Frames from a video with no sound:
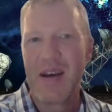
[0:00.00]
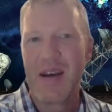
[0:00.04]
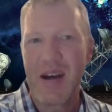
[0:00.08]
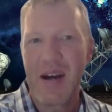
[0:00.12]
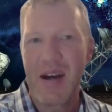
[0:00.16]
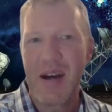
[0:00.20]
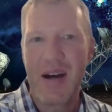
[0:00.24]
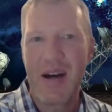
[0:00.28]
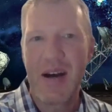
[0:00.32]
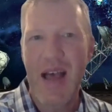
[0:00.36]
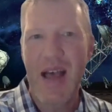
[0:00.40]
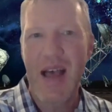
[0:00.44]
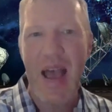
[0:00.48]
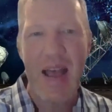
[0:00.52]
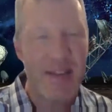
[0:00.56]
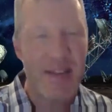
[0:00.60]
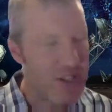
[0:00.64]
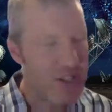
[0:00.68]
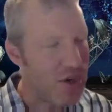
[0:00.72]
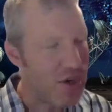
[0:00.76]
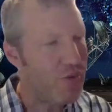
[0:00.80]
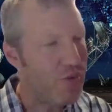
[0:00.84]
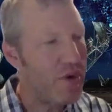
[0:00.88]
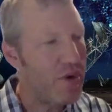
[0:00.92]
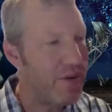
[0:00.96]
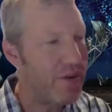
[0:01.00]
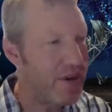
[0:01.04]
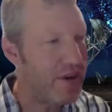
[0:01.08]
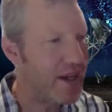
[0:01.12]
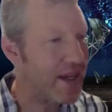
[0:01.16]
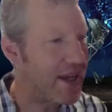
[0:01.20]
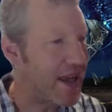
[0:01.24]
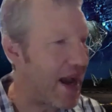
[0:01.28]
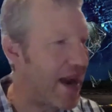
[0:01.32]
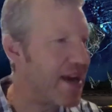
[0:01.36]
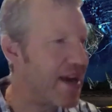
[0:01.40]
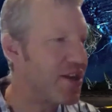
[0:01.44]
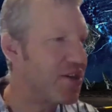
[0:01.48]
And so we will
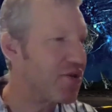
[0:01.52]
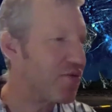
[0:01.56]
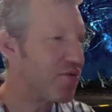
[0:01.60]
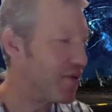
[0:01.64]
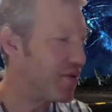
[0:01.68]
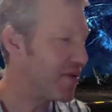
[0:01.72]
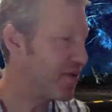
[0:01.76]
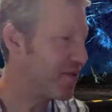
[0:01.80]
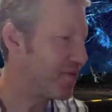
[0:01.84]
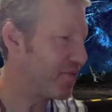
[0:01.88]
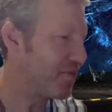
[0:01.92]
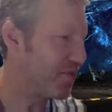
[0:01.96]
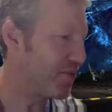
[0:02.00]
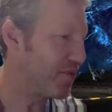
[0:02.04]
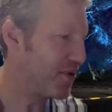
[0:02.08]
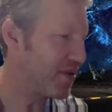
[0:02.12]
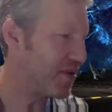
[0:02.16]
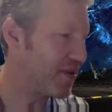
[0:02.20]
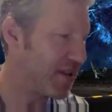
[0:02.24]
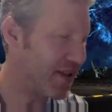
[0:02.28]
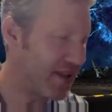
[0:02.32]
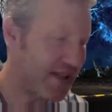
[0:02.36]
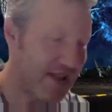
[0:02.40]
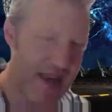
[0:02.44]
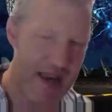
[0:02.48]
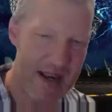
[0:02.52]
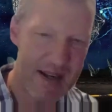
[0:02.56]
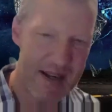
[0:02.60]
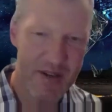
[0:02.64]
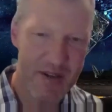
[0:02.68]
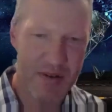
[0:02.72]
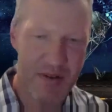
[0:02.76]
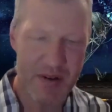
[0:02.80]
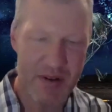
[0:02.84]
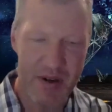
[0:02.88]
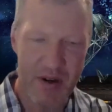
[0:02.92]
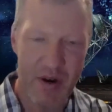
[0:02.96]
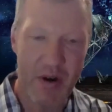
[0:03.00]
engage with the
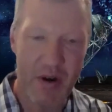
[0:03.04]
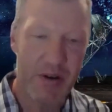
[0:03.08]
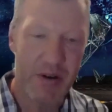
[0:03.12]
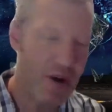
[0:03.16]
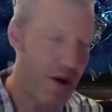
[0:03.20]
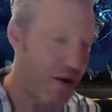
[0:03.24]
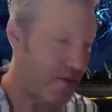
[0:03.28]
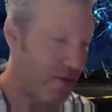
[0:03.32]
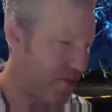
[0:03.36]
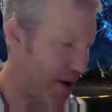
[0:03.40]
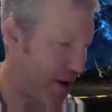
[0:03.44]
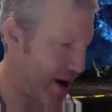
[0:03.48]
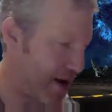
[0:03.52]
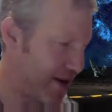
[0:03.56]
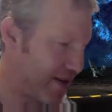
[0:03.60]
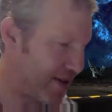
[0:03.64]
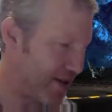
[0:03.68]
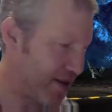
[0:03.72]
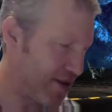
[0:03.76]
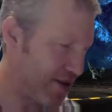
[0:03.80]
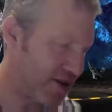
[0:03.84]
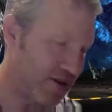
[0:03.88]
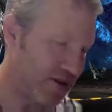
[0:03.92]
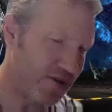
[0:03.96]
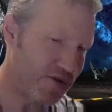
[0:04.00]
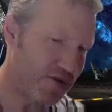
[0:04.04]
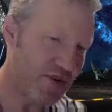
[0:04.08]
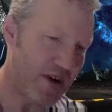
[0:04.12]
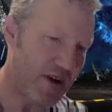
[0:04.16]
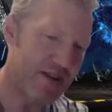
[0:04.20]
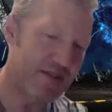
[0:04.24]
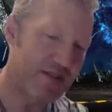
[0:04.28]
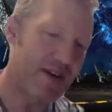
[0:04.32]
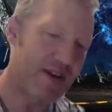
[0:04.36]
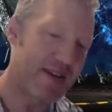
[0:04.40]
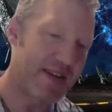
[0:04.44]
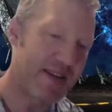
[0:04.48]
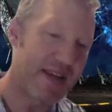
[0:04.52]
sector on an ongoing basis to try
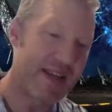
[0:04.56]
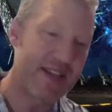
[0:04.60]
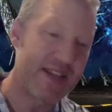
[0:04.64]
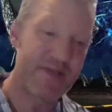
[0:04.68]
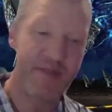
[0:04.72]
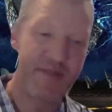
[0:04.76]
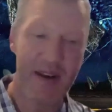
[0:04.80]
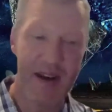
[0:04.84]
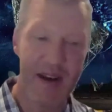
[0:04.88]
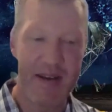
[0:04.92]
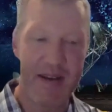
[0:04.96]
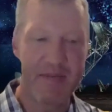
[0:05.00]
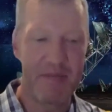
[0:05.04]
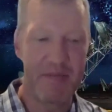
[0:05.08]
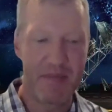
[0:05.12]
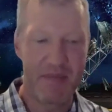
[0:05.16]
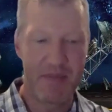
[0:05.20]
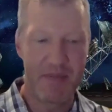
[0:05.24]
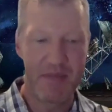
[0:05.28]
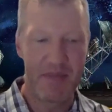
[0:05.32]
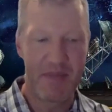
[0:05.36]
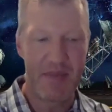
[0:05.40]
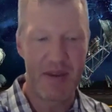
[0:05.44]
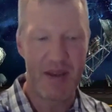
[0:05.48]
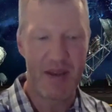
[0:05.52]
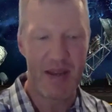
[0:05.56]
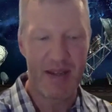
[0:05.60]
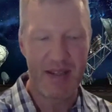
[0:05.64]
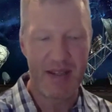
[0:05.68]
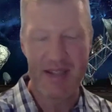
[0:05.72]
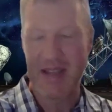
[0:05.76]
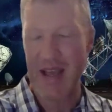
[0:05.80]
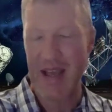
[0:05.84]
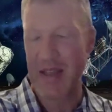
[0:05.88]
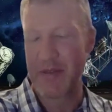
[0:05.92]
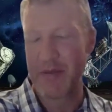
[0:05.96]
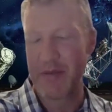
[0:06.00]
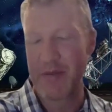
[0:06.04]
to identify and
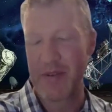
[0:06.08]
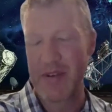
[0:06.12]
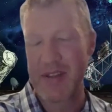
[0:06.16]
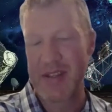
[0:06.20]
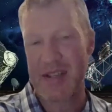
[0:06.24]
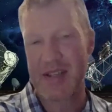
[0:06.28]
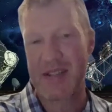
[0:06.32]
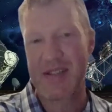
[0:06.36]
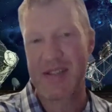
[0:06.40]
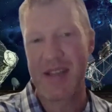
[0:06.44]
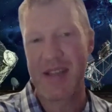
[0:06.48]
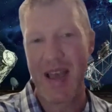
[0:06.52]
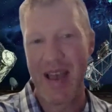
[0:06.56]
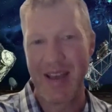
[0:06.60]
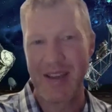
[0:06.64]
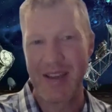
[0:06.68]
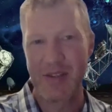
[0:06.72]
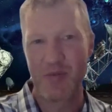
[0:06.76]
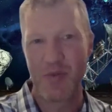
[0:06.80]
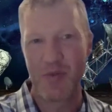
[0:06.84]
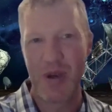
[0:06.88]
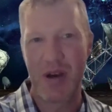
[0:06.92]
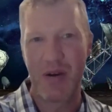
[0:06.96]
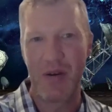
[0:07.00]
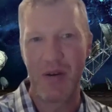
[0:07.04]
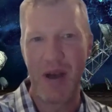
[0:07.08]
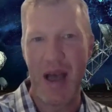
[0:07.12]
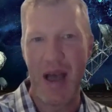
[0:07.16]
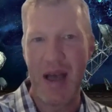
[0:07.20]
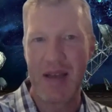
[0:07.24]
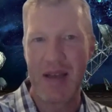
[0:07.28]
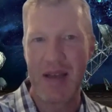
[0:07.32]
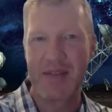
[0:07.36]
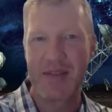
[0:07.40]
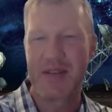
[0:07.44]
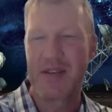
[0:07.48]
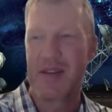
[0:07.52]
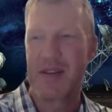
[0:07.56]
understand the risks, as well
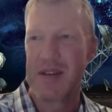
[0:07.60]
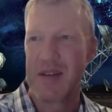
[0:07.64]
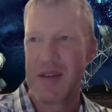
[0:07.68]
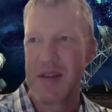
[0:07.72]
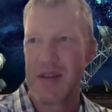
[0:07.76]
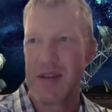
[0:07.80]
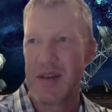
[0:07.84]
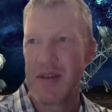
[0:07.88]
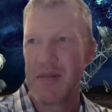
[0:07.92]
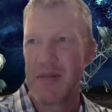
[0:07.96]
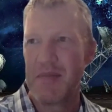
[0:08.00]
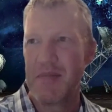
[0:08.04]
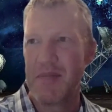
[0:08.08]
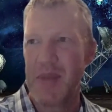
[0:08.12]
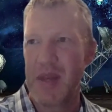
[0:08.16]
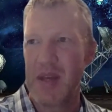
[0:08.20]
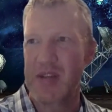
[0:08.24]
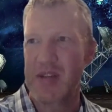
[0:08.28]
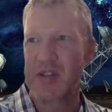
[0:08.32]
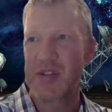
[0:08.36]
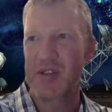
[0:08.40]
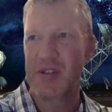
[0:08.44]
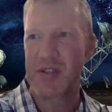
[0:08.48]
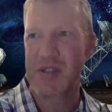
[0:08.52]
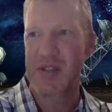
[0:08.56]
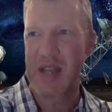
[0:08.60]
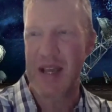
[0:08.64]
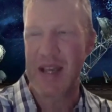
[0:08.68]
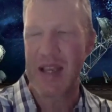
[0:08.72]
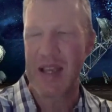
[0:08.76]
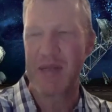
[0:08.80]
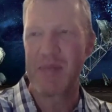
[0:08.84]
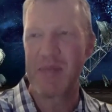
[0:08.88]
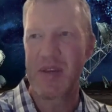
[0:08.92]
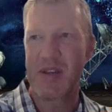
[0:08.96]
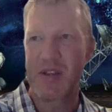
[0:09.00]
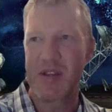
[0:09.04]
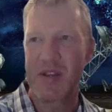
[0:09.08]
as measures that
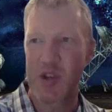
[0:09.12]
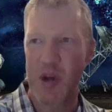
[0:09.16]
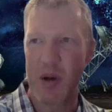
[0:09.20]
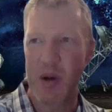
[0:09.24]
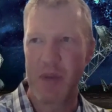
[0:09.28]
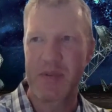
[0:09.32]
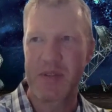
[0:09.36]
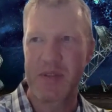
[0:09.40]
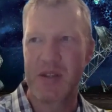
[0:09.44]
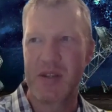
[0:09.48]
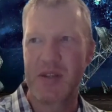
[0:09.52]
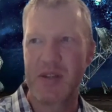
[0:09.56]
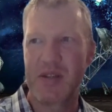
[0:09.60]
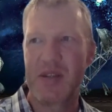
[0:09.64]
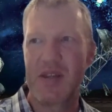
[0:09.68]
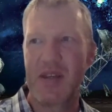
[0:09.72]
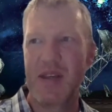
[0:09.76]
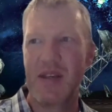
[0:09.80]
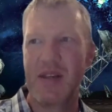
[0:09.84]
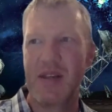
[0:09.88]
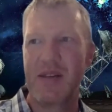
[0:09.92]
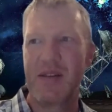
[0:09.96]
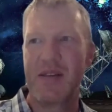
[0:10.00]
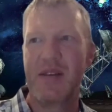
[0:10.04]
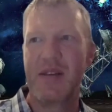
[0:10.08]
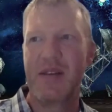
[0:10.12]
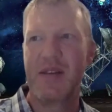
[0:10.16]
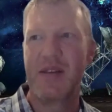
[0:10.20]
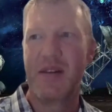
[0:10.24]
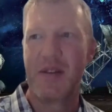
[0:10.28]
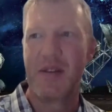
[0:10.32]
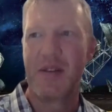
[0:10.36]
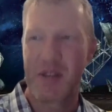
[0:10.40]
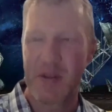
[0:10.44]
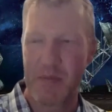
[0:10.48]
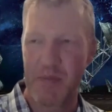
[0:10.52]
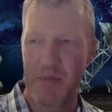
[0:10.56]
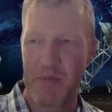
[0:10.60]
can be adopted in
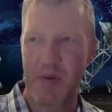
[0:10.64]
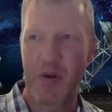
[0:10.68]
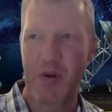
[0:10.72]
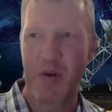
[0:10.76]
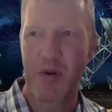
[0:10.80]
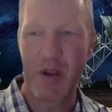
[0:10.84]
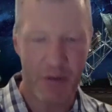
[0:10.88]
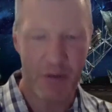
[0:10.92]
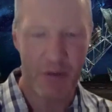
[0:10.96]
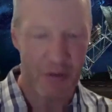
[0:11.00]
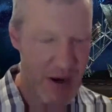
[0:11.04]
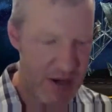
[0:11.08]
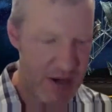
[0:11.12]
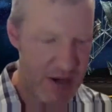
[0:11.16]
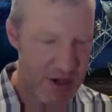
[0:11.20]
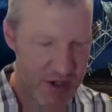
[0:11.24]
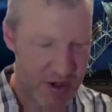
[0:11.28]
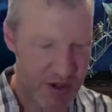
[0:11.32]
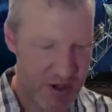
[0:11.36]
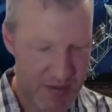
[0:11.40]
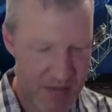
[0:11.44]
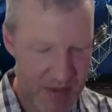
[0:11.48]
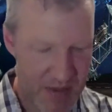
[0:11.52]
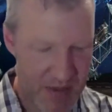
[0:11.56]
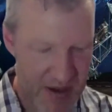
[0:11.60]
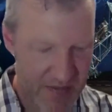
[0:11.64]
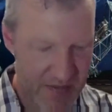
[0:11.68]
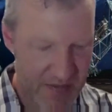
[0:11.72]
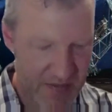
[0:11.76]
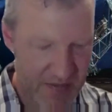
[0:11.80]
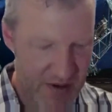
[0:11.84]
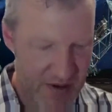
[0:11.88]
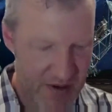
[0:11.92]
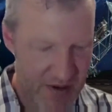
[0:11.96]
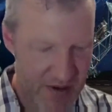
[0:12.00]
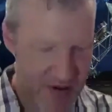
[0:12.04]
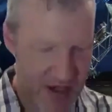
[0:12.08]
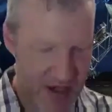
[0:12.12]
deploying radio astronomy
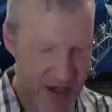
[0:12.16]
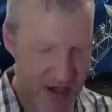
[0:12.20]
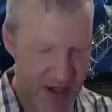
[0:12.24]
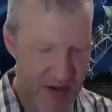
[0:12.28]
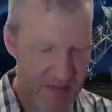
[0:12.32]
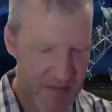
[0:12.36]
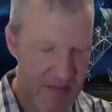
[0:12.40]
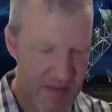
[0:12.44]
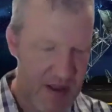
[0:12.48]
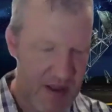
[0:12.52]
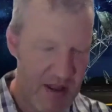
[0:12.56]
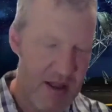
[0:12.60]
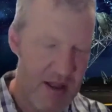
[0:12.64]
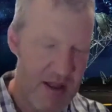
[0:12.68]
infrastructure.